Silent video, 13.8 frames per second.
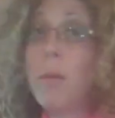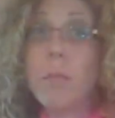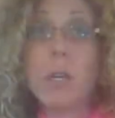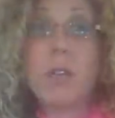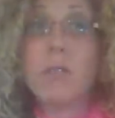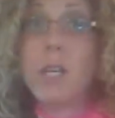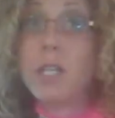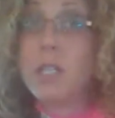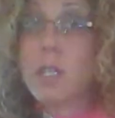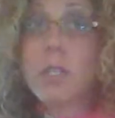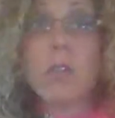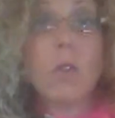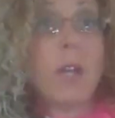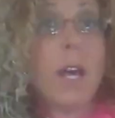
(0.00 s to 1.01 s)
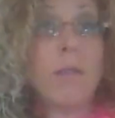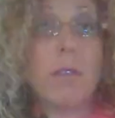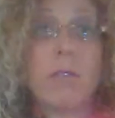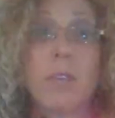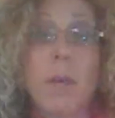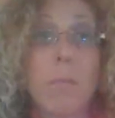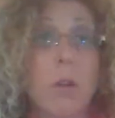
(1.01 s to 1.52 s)
because they just don't have the
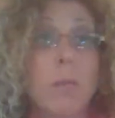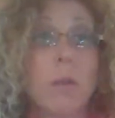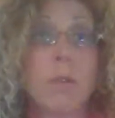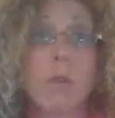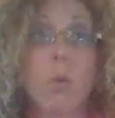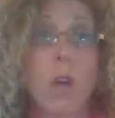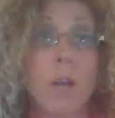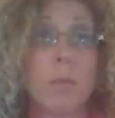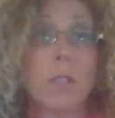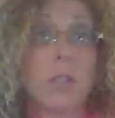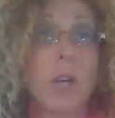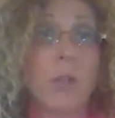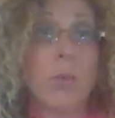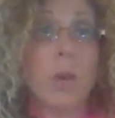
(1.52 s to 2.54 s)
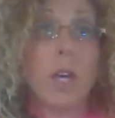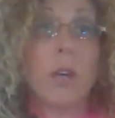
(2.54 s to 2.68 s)
same permit requirements on the